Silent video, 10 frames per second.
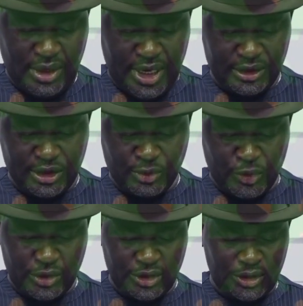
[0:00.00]
and
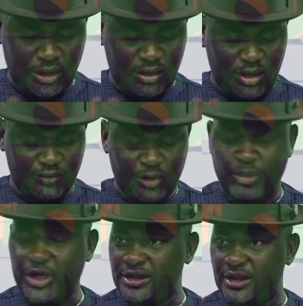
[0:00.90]
disposition of the
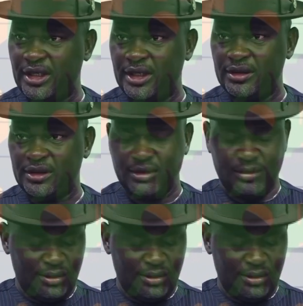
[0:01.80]
President,